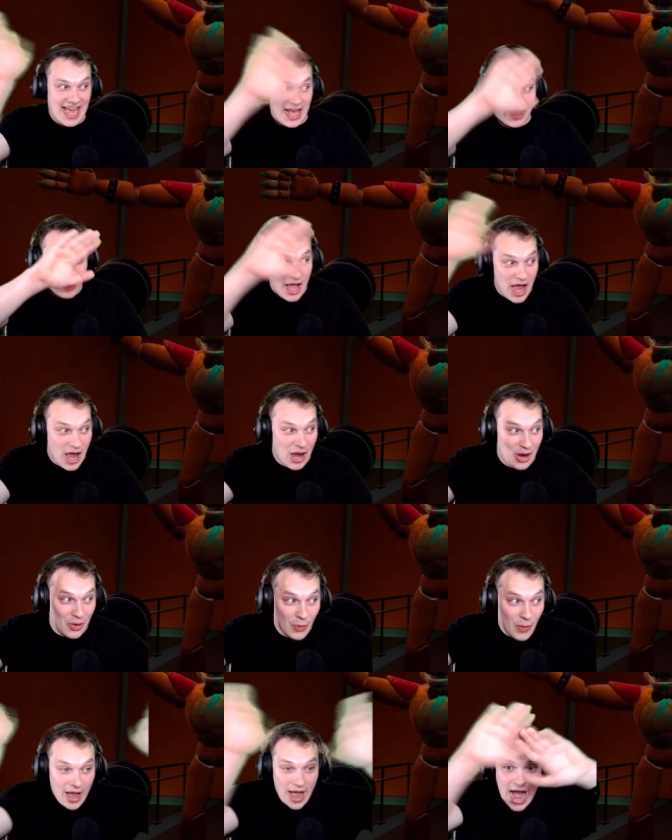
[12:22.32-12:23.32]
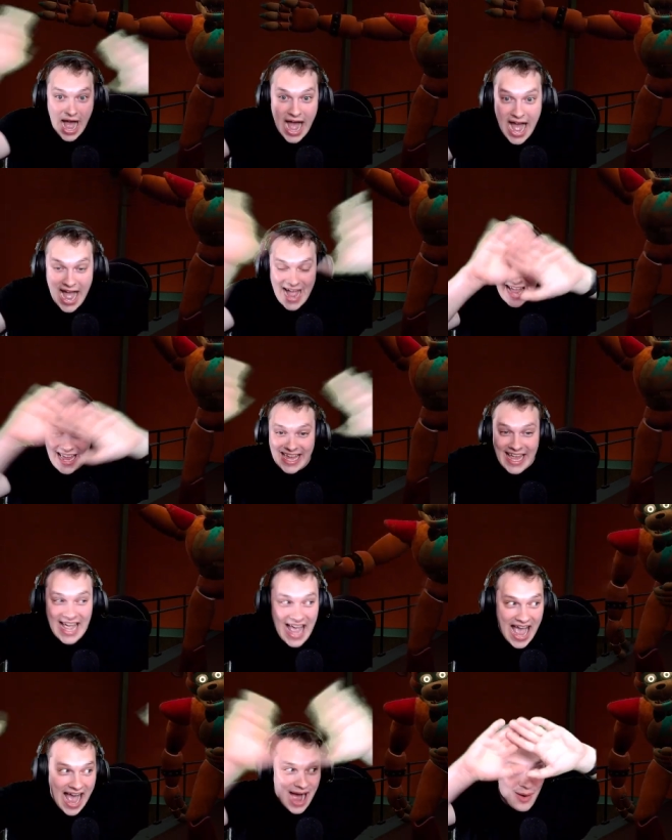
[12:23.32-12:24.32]
Hello. Hi.
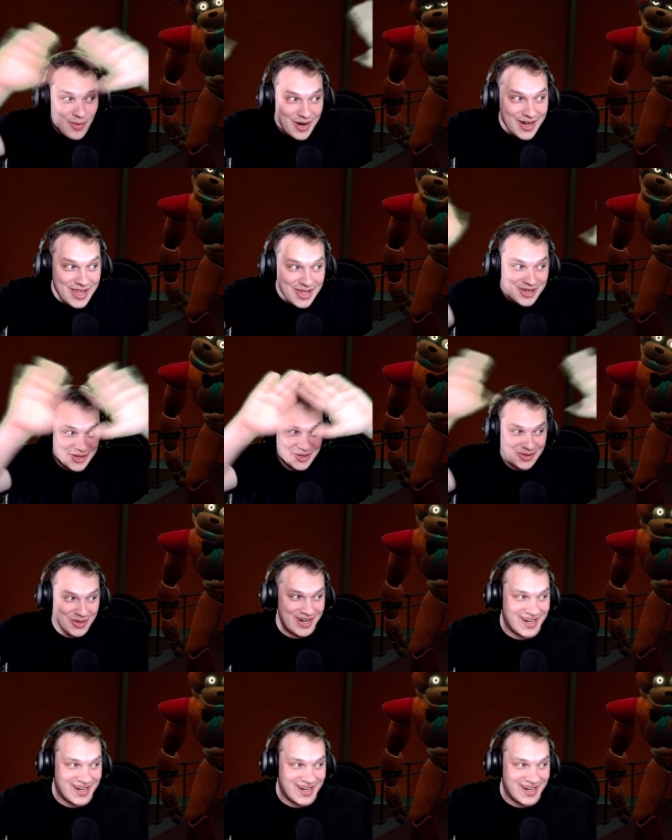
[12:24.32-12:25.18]
How are you?